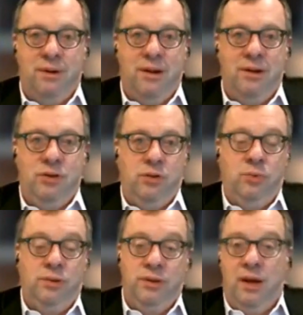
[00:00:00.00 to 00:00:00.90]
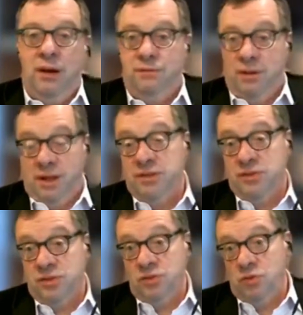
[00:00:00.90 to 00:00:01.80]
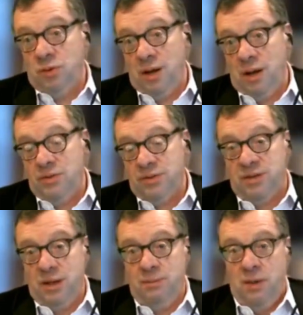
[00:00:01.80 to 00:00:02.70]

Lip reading: right, you wouldn't have lasers in your house.